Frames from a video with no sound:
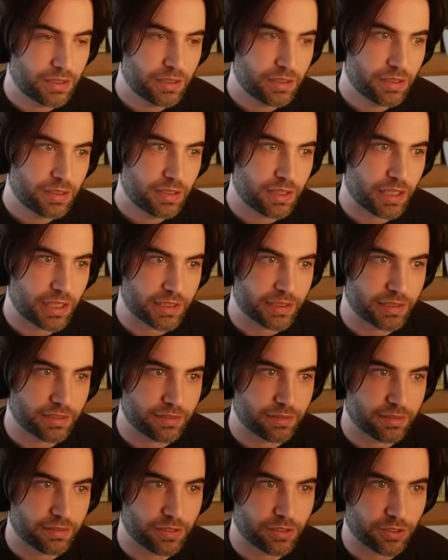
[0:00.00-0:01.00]
and
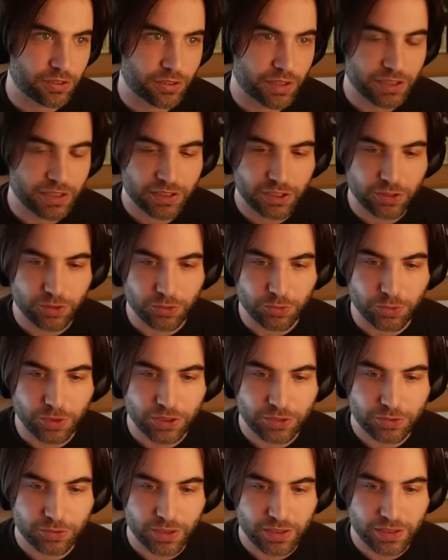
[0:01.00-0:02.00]
that's a good way
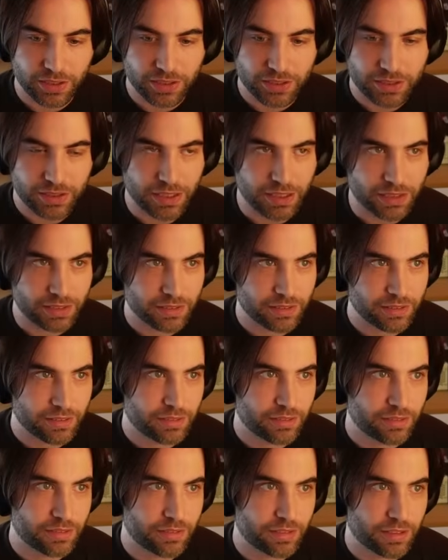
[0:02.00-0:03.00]
to understand
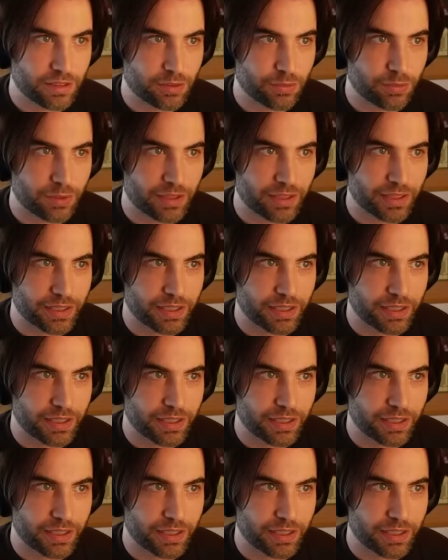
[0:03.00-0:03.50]
where the